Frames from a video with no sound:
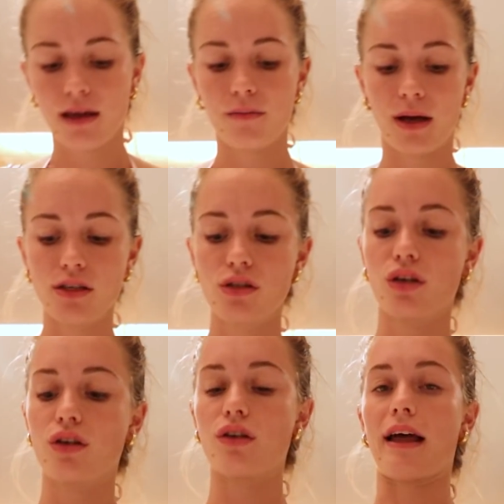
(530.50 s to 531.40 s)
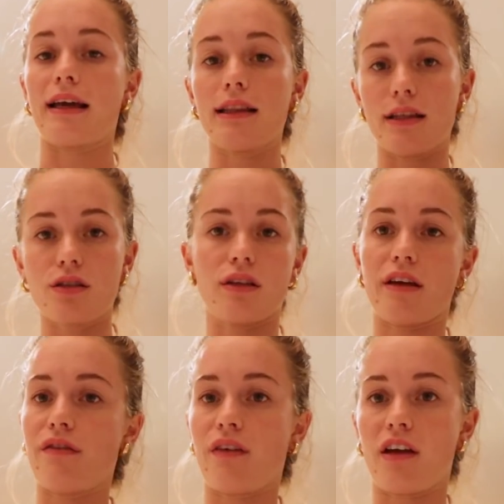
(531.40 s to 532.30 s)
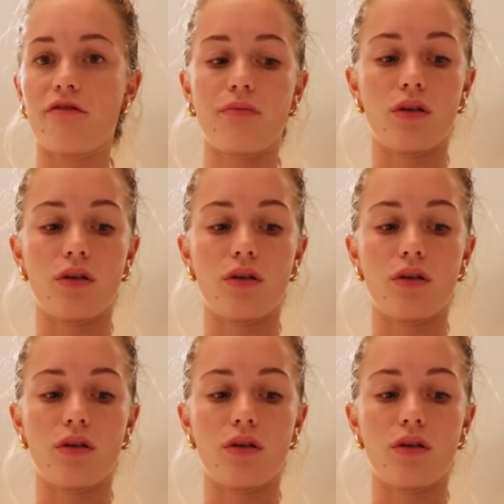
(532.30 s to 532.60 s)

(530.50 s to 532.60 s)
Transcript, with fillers: then my two like literally fave